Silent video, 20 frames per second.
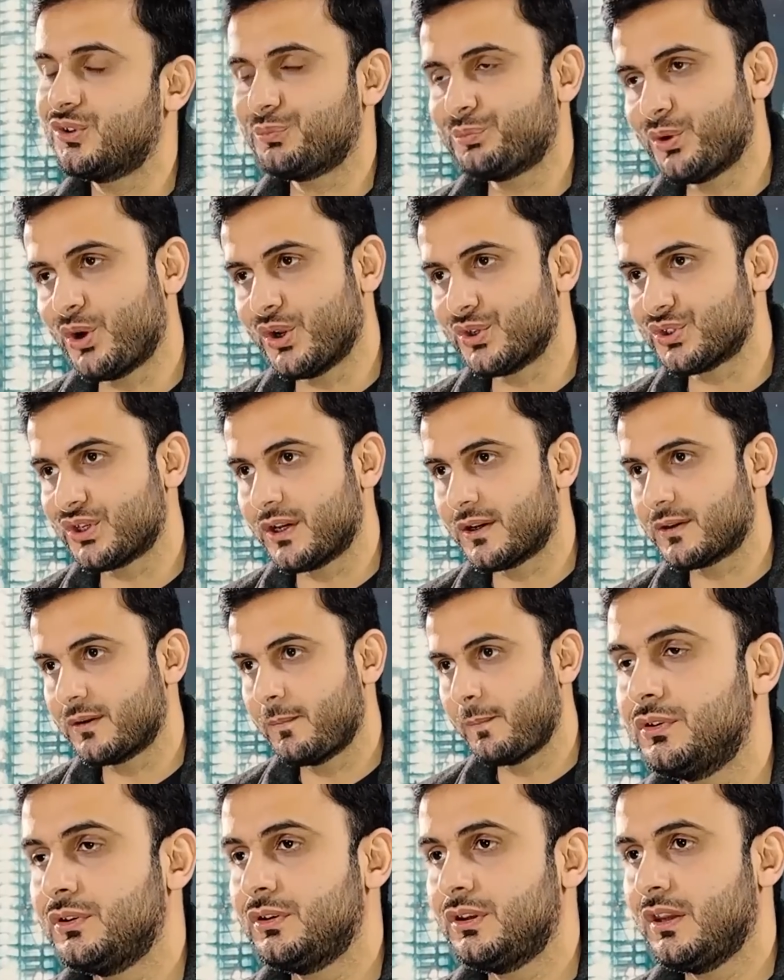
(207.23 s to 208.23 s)
the project.
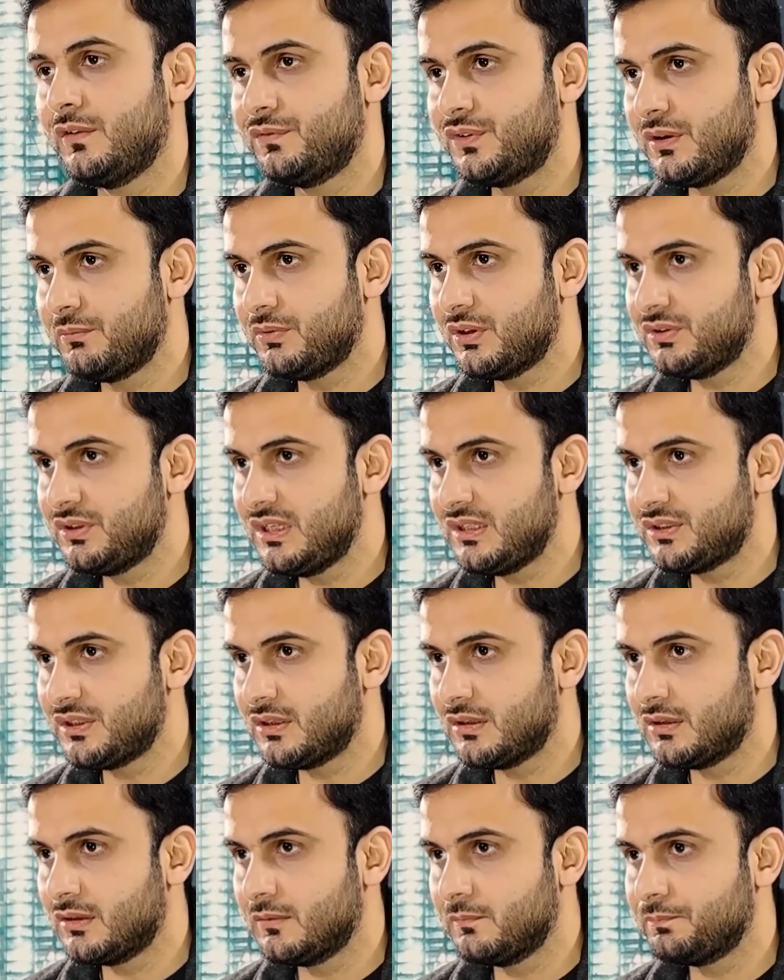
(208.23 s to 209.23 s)
Give them the
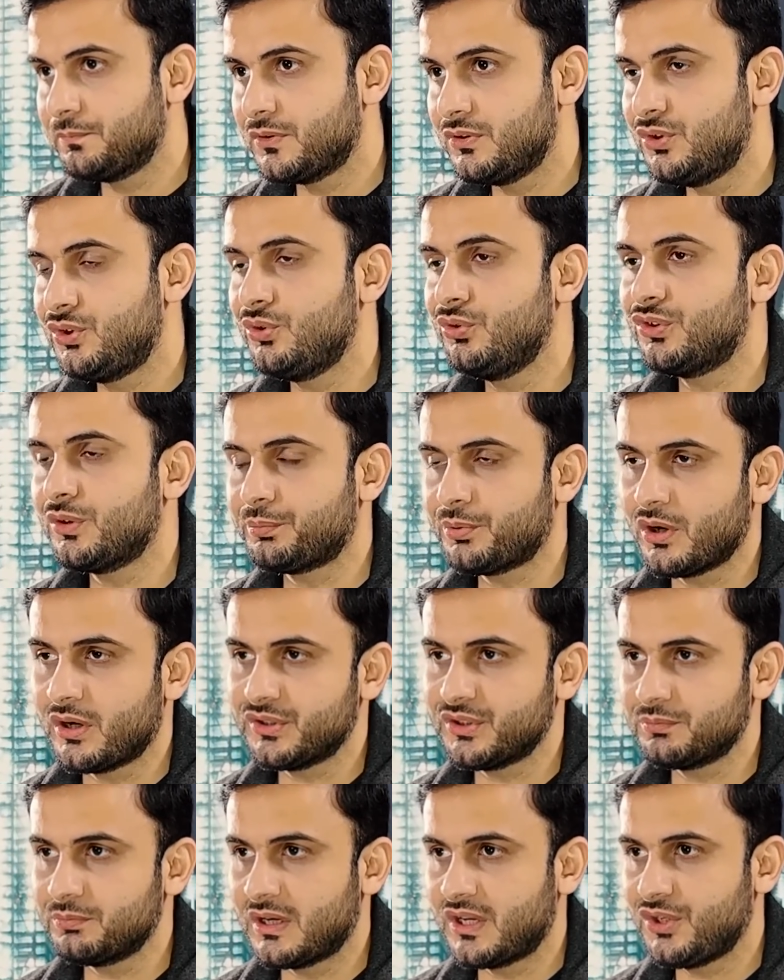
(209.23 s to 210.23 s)
detail, use a
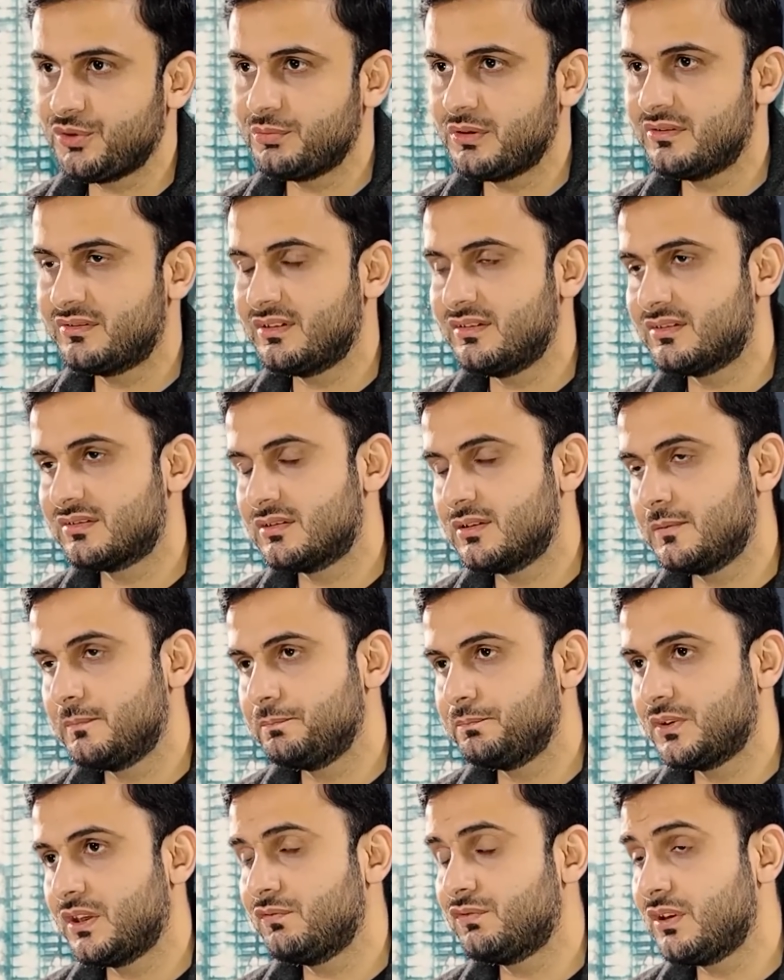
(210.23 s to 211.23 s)
project management system,
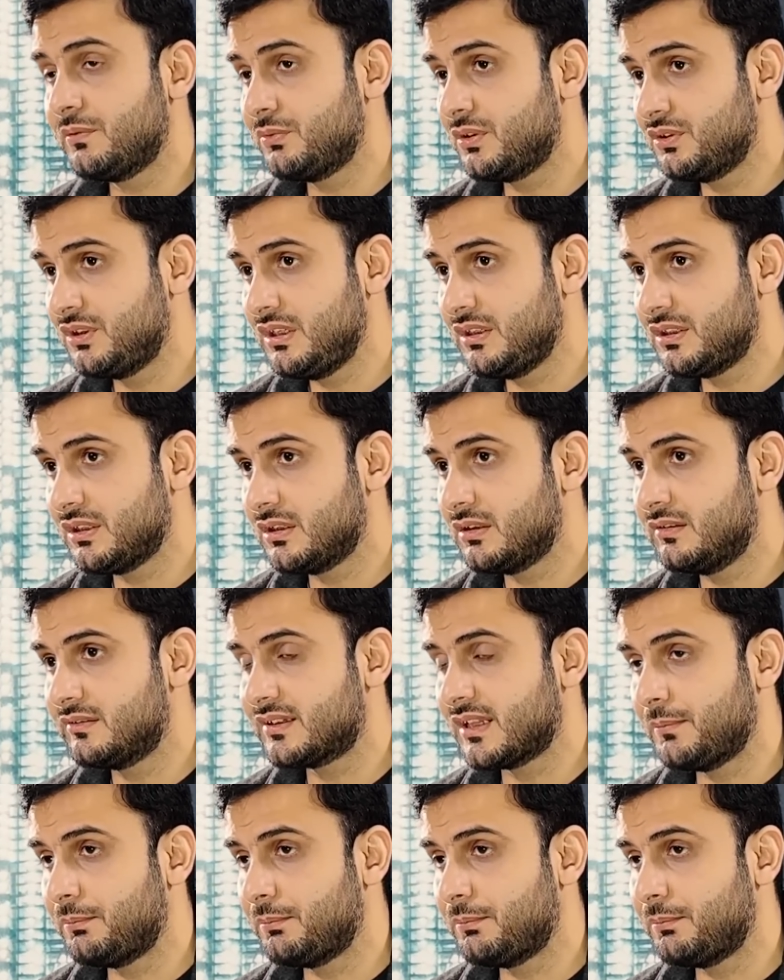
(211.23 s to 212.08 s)
give them the details